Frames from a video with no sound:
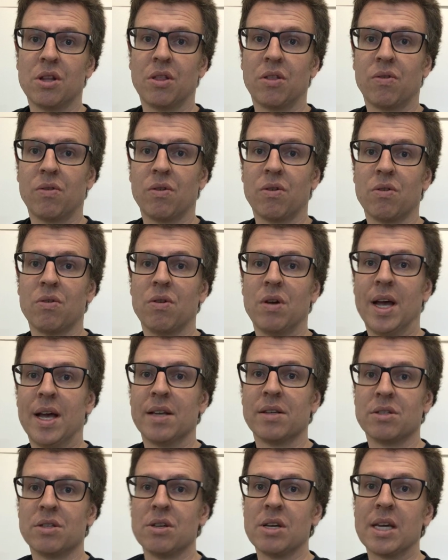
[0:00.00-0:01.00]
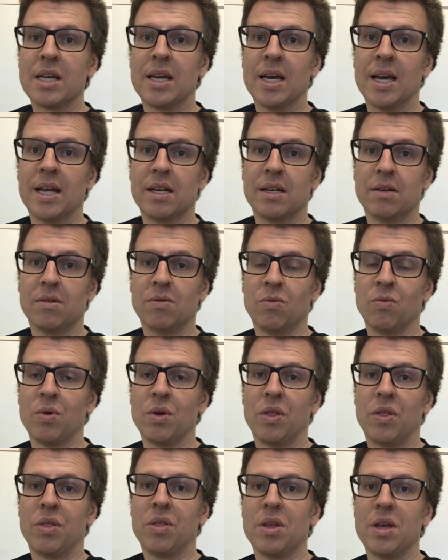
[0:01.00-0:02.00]
shine through as you get
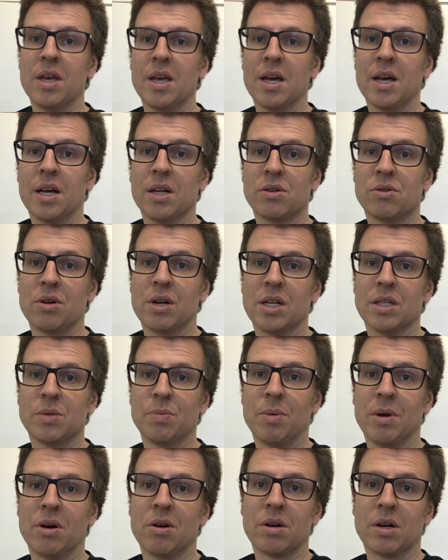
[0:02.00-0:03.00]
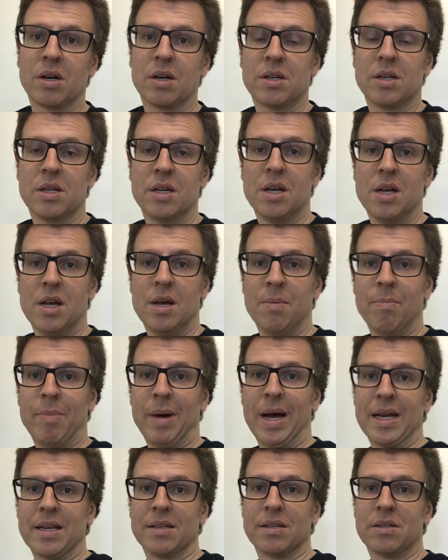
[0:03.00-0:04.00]
with the uh, transparent
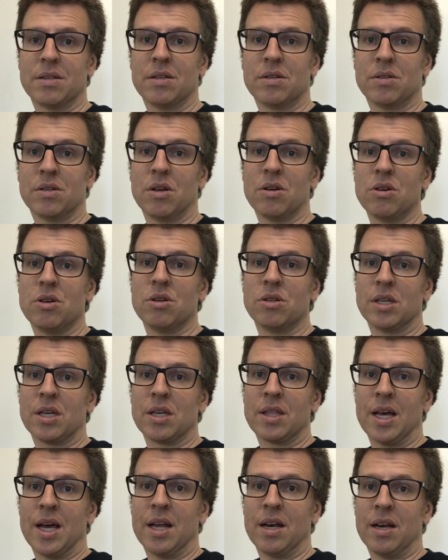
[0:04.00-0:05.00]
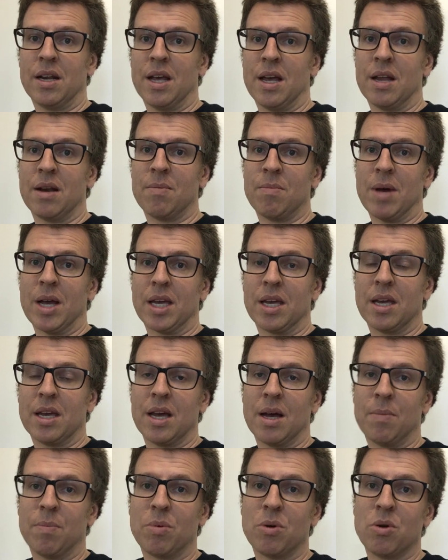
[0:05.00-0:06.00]
base. So using that and
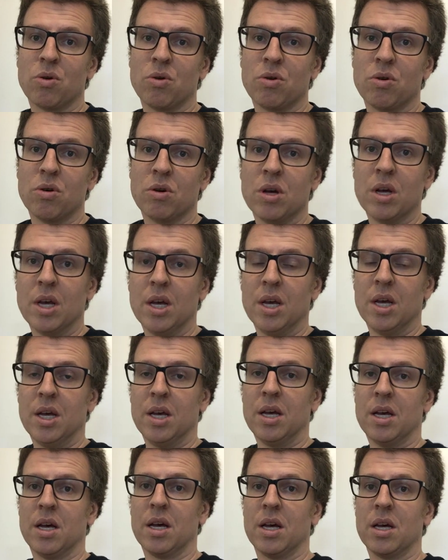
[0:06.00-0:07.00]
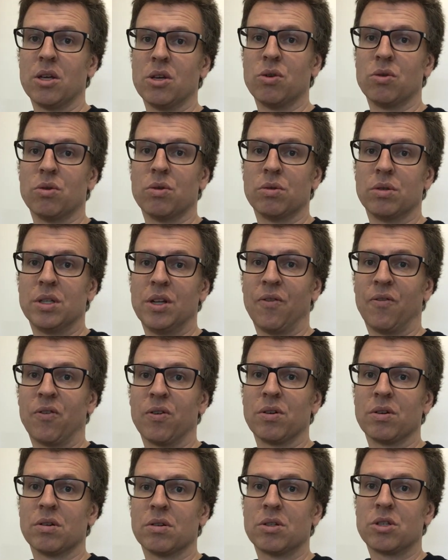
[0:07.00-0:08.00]
making up your uh, your
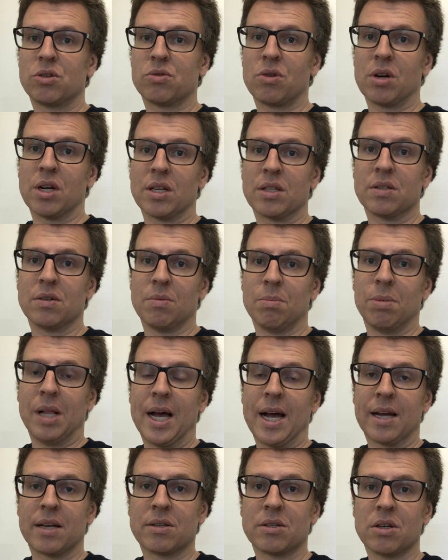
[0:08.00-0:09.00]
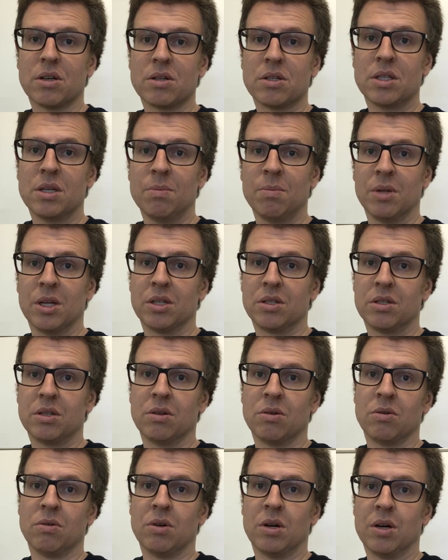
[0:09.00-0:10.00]
different strengths of black. So similar
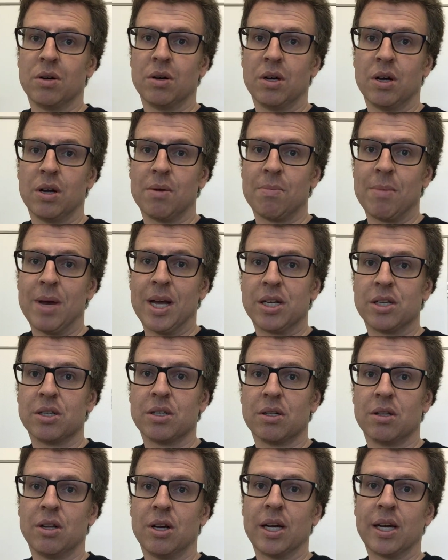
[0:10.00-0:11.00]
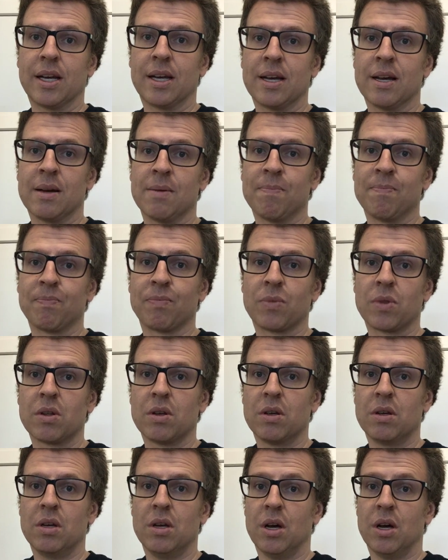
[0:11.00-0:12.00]
to, I'd imagine, like um,